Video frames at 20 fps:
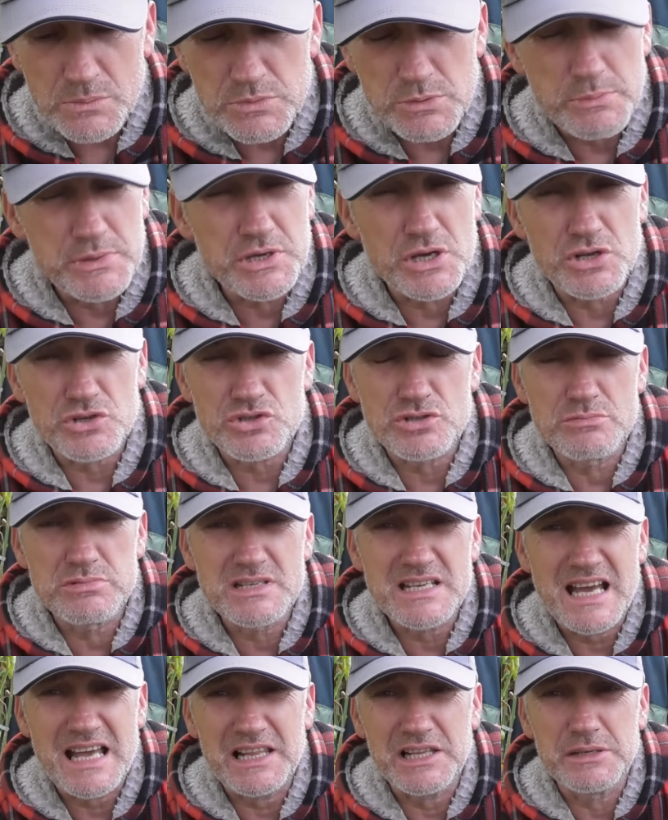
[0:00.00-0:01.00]
But we got some
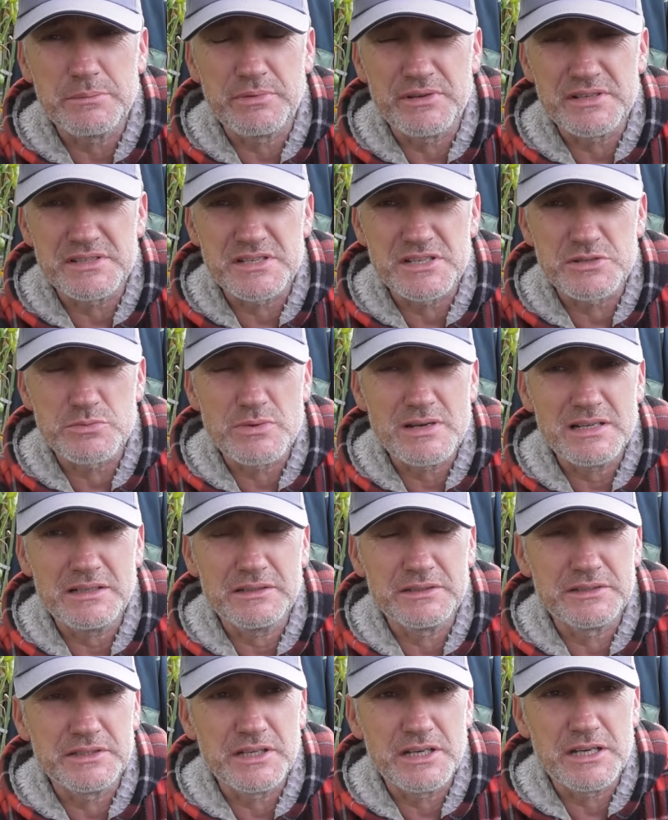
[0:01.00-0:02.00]
Calabrese as
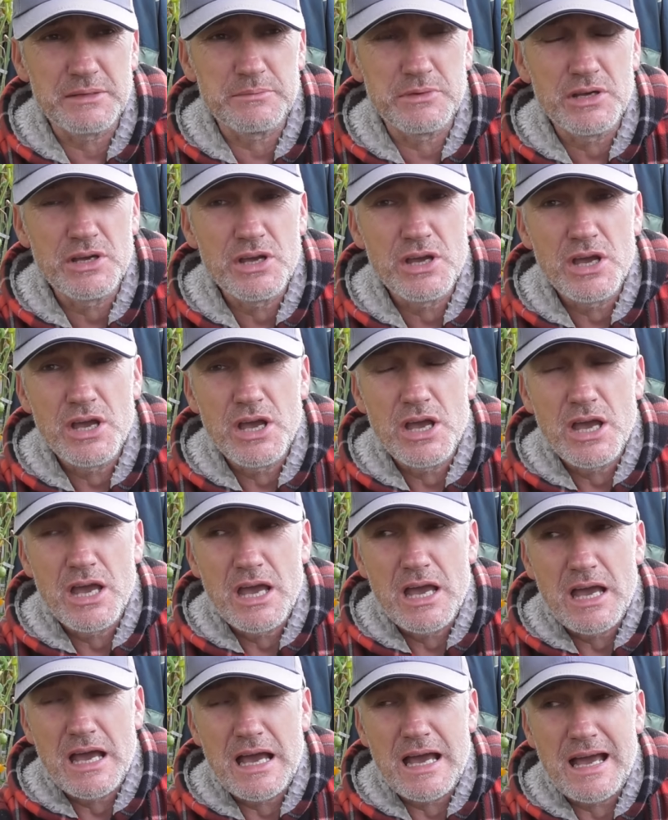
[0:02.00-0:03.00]
well, and um,
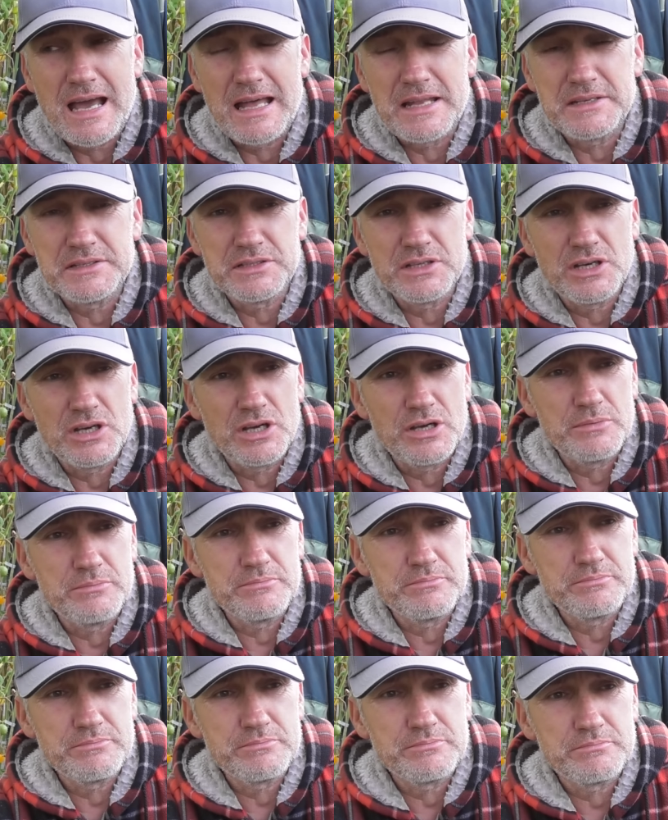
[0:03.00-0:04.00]
and
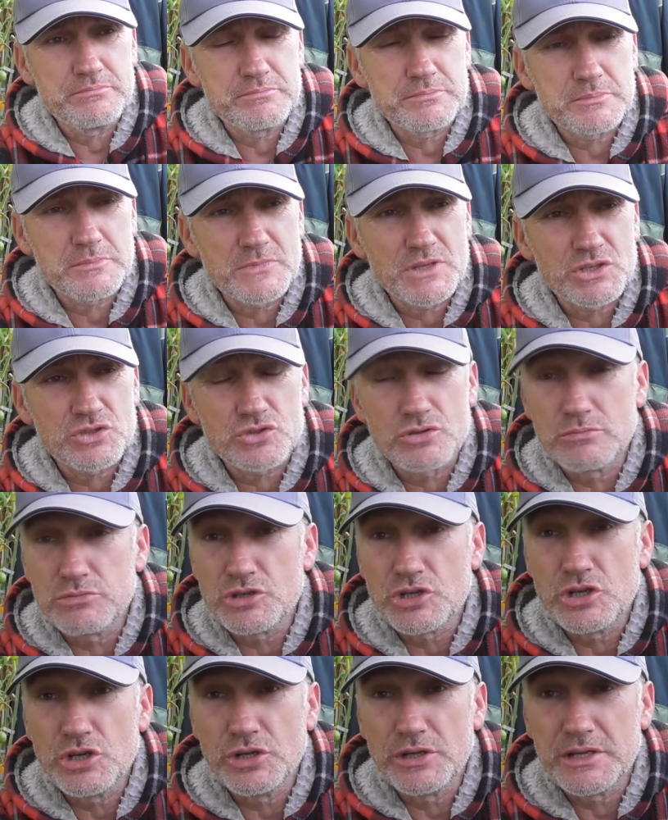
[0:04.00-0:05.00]
um, some
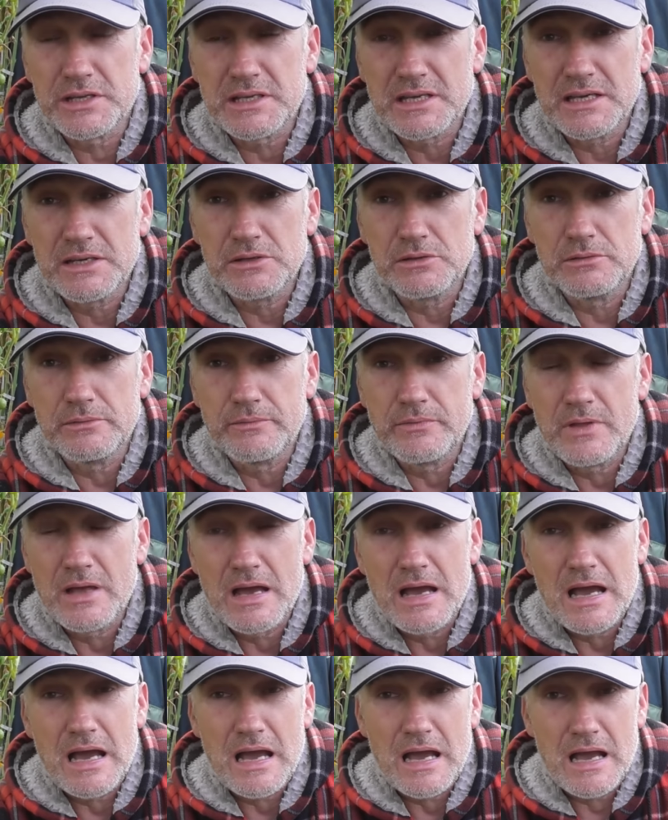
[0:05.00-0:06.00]
curly kale.
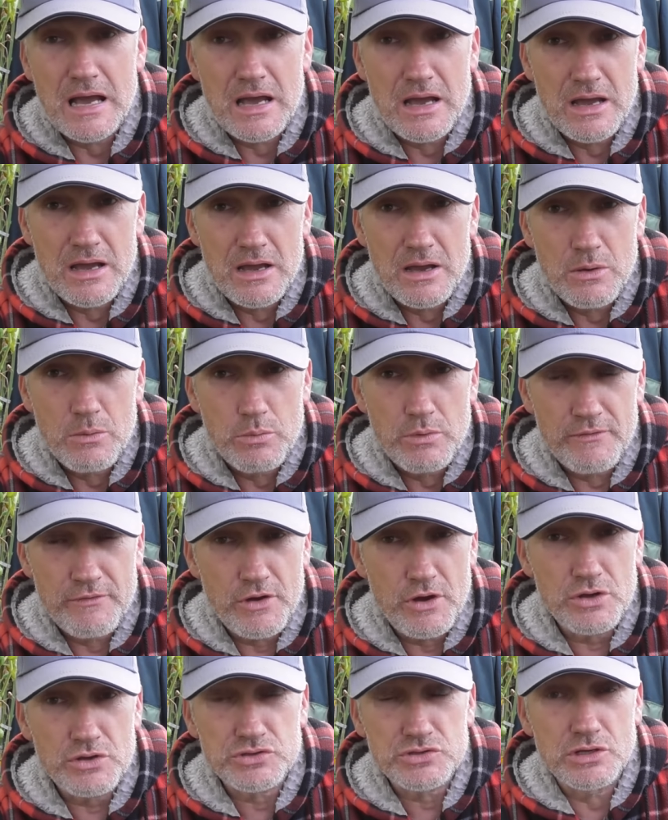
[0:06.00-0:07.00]
We've
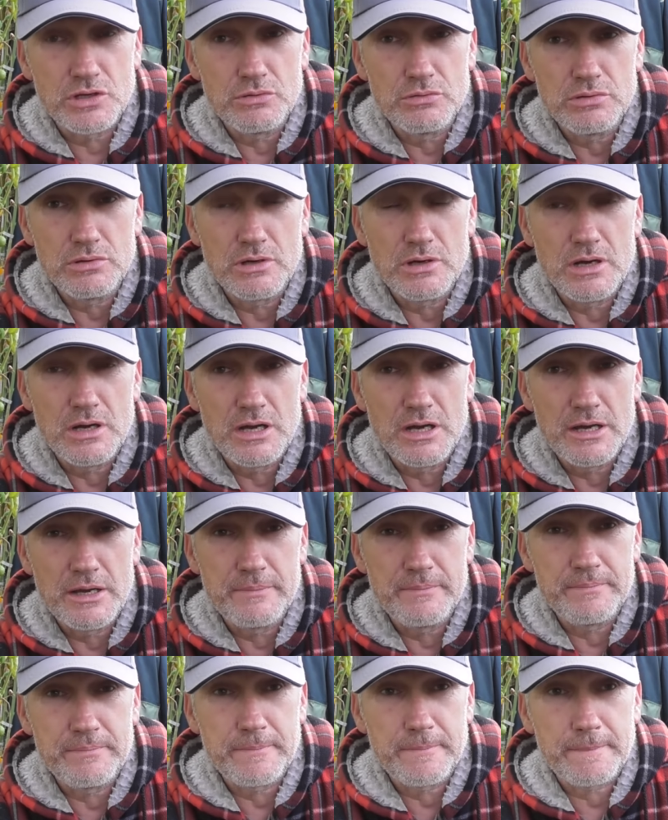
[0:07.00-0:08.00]
also
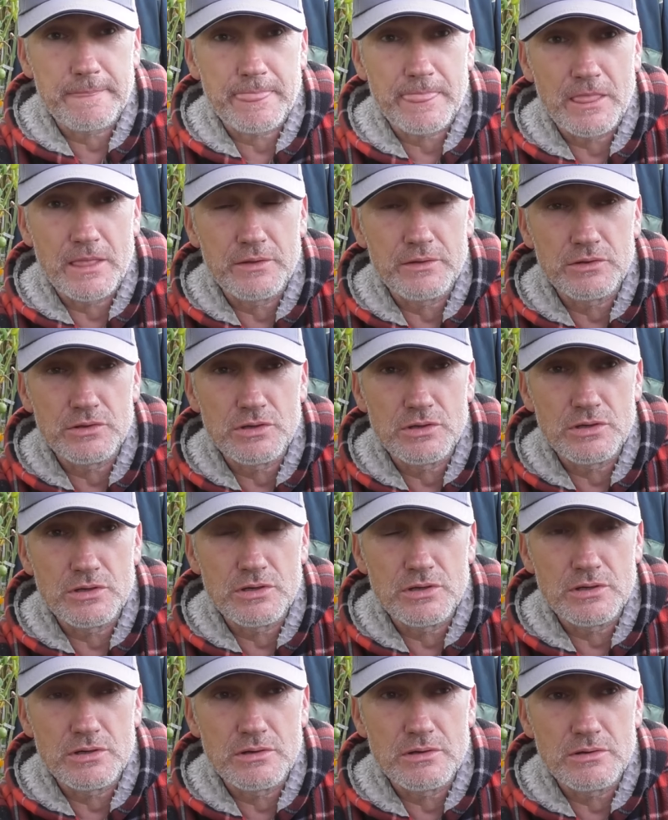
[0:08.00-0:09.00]
um,
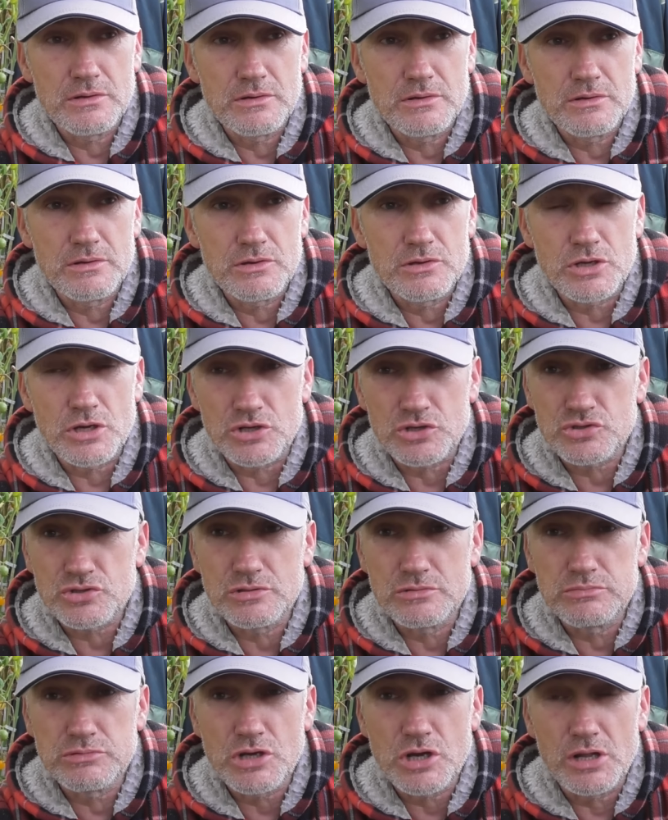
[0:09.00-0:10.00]
got
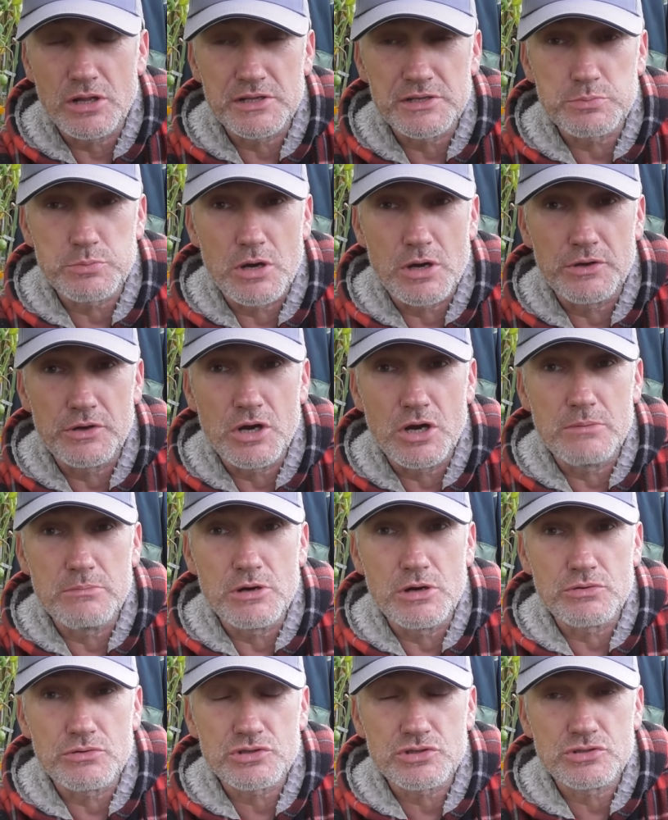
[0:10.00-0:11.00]
some collies what had
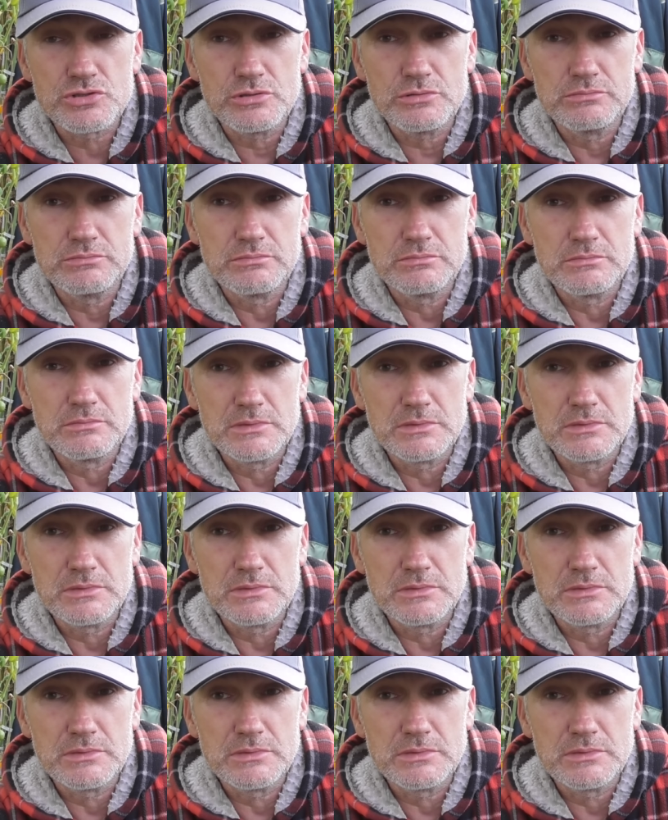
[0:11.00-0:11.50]
almost done.